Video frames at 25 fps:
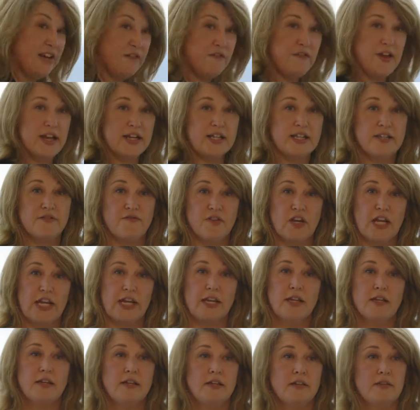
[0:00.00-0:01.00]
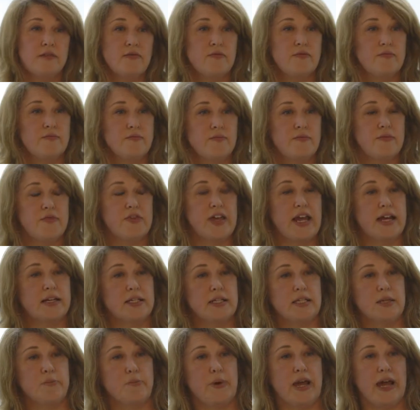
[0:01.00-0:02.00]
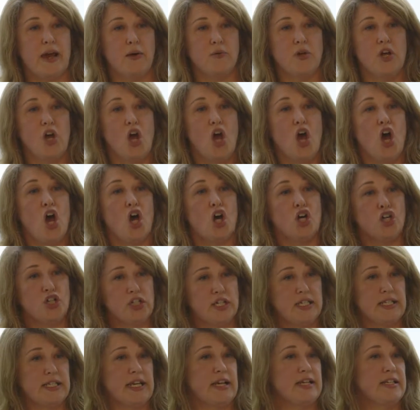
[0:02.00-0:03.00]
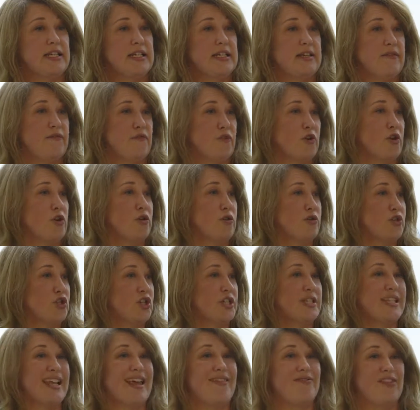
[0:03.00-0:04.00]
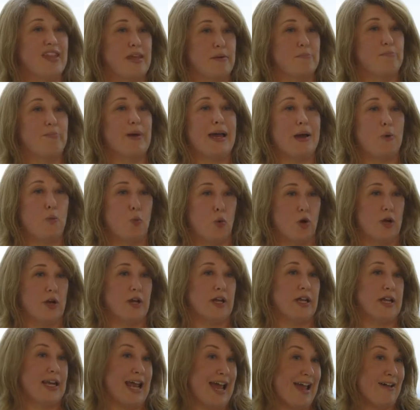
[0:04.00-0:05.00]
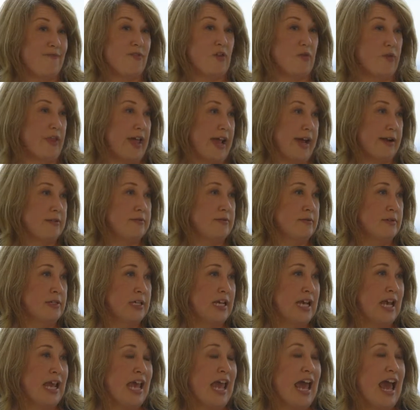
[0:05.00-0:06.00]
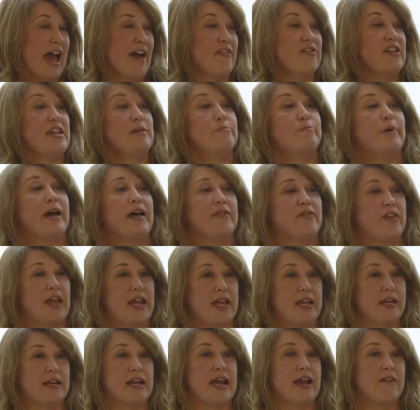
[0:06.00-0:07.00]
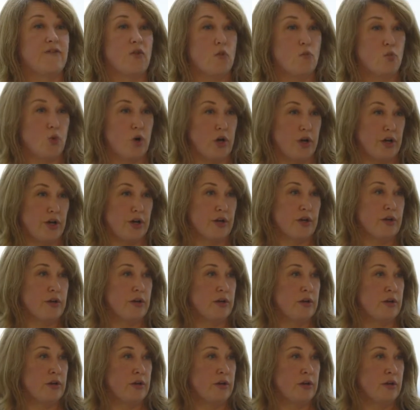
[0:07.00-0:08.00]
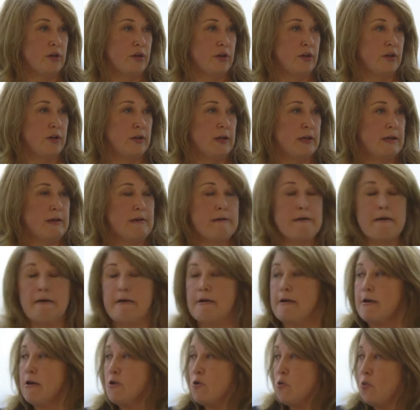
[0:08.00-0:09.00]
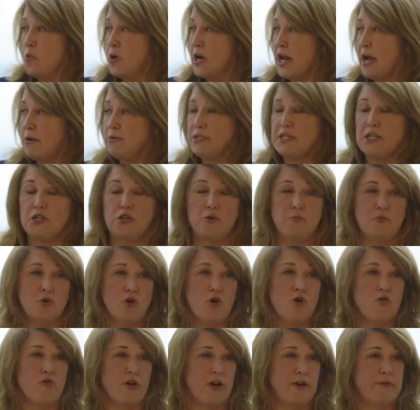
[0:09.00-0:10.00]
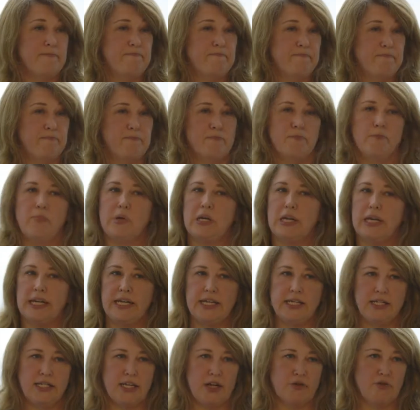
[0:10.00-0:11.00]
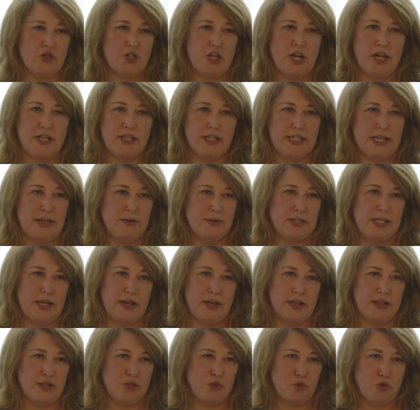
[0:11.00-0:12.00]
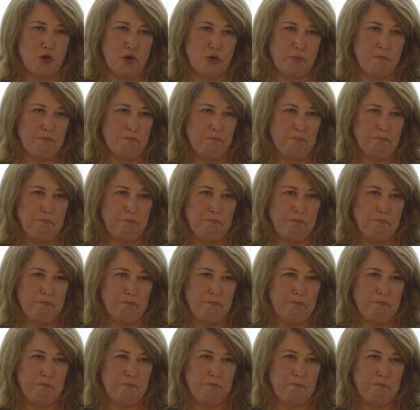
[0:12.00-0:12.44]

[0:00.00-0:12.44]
effectively. That's about understanding different cultures and the impact work can have on that, and the impact they can have on work. When I was at Nomura, please don't share this outside this room,